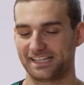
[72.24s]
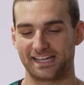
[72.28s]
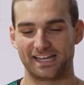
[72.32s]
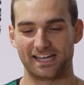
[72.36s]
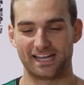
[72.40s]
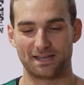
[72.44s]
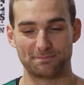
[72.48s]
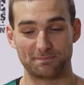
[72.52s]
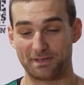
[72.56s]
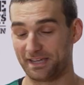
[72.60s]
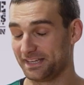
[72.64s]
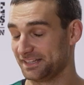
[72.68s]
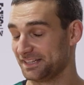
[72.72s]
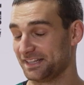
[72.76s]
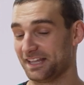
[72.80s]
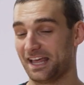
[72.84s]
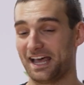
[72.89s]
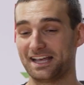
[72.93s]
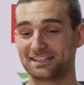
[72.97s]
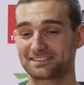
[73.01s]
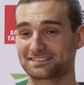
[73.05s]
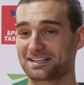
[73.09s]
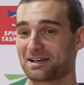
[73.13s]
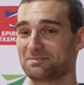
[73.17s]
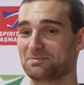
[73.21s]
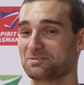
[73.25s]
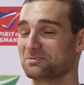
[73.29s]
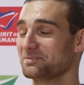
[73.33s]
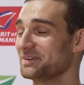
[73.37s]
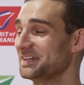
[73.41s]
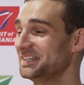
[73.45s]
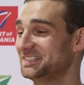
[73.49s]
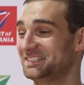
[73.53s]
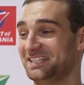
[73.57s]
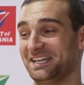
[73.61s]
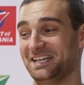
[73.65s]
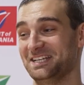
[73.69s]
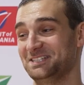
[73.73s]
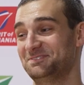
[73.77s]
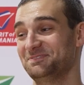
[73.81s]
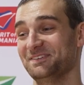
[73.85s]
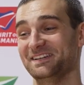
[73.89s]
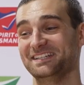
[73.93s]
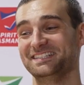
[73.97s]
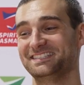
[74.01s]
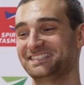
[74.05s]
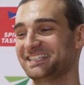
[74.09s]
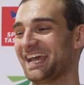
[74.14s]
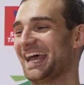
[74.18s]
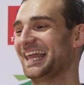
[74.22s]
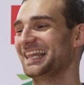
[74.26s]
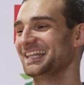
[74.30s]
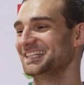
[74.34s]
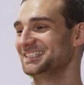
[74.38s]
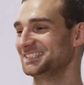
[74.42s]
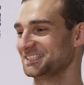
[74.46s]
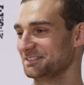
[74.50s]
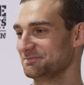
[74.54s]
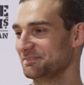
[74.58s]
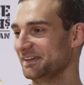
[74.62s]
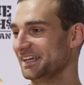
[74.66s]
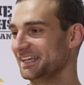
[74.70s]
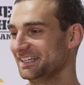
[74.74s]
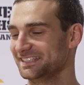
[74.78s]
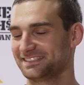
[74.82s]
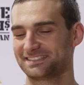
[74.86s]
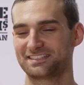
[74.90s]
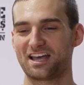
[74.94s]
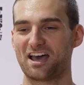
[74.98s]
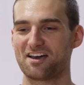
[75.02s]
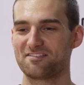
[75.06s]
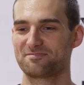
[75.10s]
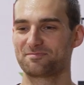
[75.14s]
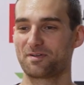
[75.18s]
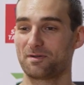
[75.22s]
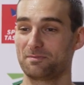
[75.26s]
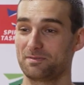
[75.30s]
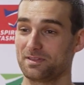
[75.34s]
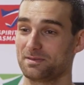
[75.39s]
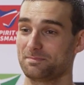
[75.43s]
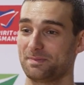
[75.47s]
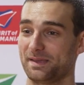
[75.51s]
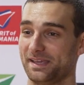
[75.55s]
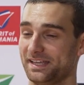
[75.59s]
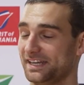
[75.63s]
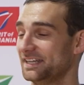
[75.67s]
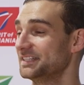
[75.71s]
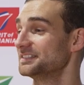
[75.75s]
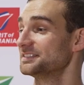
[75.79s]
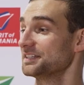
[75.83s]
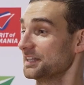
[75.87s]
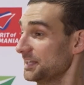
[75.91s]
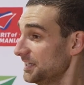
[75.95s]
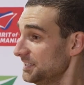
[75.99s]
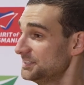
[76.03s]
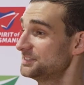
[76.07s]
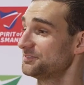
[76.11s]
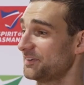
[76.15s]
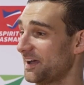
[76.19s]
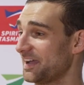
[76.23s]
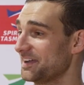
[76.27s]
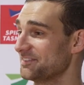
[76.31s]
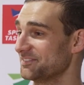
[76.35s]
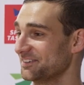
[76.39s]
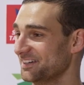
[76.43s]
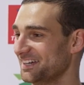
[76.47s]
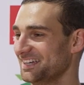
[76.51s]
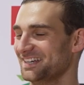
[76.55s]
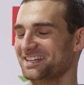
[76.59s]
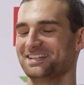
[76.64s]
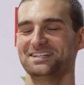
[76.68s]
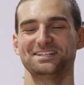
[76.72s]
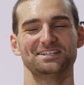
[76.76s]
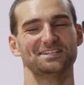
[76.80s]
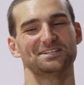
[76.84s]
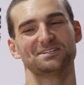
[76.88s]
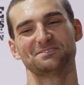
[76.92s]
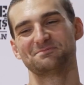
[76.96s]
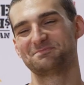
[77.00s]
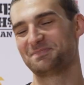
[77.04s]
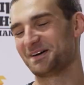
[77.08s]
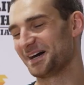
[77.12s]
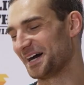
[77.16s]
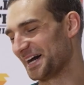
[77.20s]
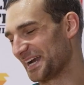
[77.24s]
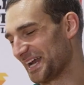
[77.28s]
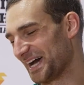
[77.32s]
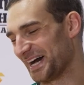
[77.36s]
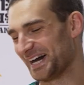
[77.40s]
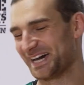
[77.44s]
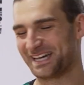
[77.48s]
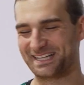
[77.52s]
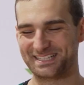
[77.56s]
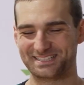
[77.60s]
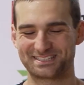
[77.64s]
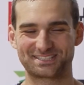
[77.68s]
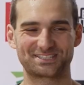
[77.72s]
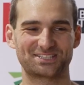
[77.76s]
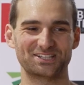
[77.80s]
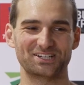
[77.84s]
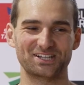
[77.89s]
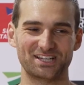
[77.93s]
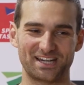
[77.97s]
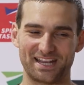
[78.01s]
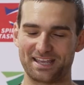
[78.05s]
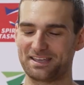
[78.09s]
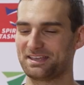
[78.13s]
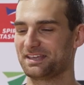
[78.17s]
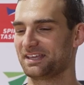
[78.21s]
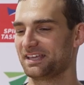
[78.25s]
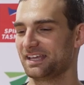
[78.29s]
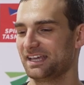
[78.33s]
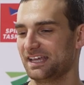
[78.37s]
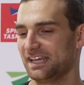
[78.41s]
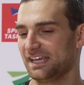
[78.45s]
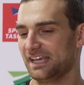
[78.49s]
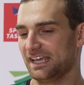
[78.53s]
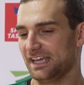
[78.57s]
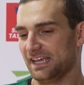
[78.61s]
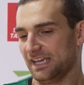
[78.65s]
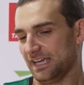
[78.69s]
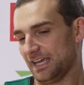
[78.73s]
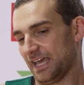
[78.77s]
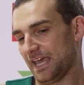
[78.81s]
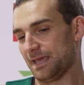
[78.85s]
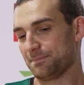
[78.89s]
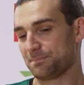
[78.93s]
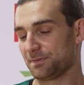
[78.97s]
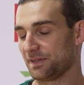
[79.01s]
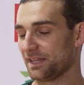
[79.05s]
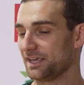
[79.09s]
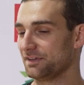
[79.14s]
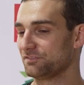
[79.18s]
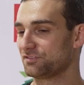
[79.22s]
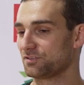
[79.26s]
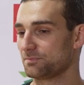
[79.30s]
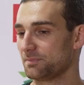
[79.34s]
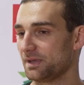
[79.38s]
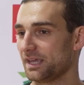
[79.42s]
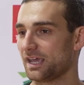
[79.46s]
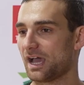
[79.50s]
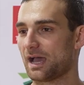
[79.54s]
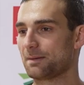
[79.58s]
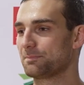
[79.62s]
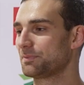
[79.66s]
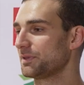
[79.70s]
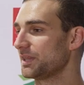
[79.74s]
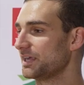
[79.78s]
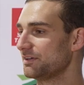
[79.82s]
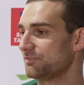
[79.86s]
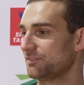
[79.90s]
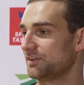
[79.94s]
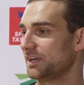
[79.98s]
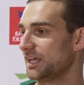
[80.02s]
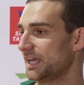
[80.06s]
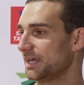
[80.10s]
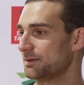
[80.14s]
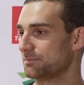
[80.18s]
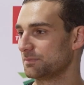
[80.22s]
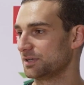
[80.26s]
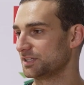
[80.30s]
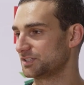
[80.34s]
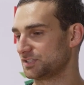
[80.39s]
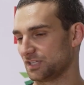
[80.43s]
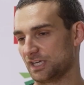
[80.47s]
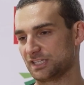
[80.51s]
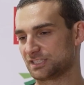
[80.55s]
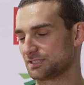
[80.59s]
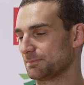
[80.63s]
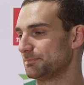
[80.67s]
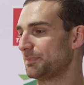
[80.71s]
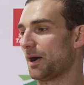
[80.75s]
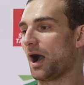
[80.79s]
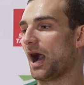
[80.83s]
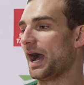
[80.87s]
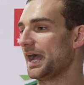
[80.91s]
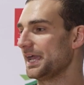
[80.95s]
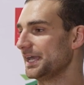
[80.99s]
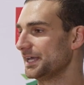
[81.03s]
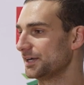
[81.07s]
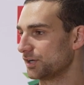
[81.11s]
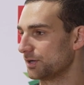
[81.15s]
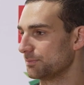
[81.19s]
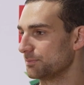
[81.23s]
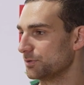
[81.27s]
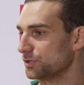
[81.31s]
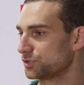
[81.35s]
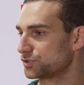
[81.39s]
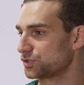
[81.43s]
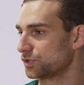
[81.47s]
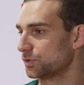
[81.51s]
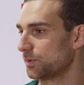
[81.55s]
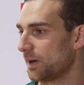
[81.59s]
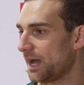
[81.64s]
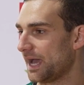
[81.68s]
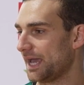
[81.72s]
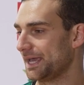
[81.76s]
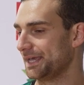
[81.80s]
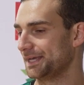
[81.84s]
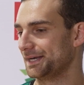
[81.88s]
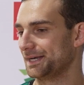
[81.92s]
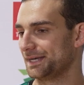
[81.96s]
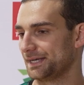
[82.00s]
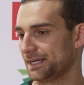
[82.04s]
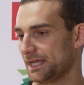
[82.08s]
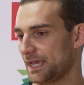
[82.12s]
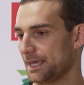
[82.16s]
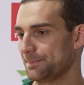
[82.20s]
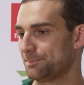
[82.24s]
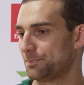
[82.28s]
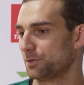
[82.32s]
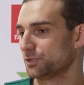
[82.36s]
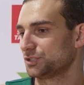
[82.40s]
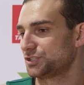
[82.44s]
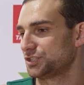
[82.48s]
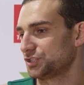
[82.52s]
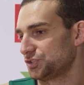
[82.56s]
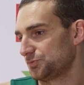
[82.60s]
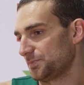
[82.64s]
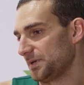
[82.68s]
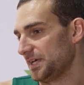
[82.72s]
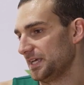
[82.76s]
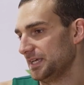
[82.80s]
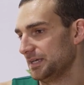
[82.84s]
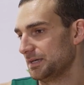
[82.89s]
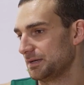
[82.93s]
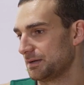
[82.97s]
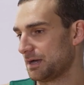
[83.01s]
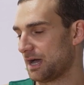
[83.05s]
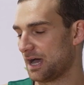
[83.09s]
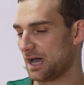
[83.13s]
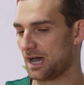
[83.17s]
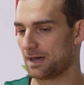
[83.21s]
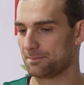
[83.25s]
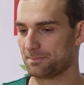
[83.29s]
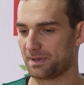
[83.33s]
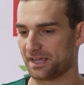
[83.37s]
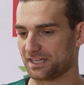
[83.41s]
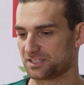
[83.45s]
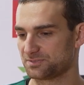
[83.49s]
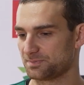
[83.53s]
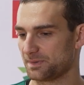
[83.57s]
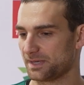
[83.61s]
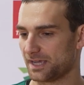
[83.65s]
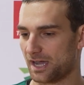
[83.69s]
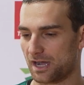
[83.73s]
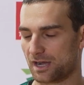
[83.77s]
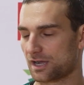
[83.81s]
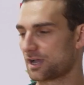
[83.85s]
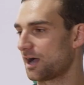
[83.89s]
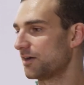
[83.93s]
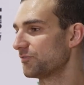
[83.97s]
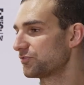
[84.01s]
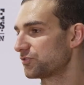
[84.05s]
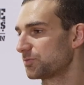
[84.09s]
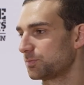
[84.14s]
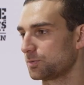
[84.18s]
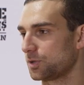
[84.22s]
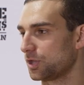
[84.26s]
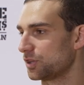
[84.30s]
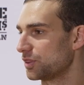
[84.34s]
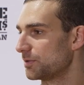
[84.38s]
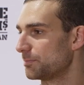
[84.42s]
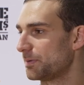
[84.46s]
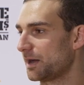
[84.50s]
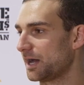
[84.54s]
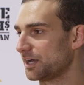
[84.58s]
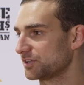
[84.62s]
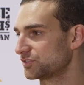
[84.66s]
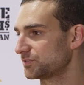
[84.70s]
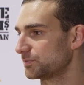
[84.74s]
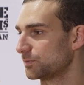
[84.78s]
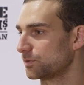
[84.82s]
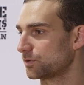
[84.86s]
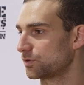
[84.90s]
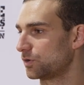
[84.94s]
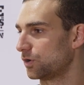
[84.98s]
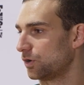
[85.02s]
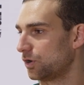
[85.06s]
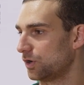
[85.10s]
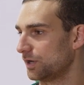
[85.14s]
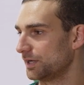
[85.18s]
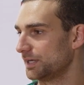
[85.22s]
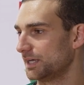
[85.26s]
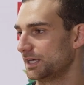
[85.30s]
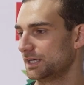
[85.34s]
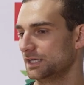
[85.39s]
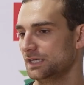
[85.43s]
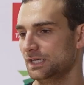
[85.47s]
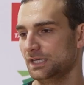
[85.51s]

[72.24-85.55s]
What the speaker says: Yeah, I mean, the last couple of weeks he's been challenging me, so I've probably been his least favourite, but it's good. He believes in me, I believe in him. It's a buy-in on a mutual way, and he pushes me, makes me uncomfortable on the basketball court